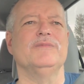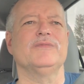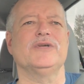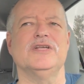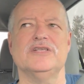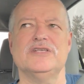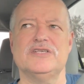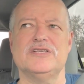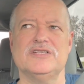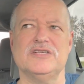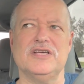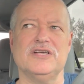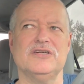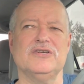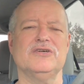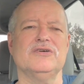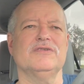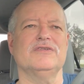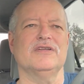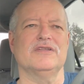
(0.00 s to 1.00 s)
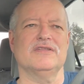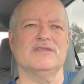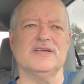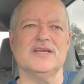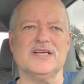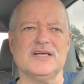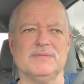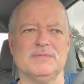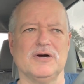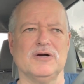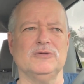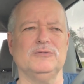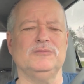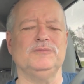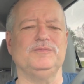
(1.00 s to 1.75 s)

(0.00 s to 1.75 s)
consider, to think about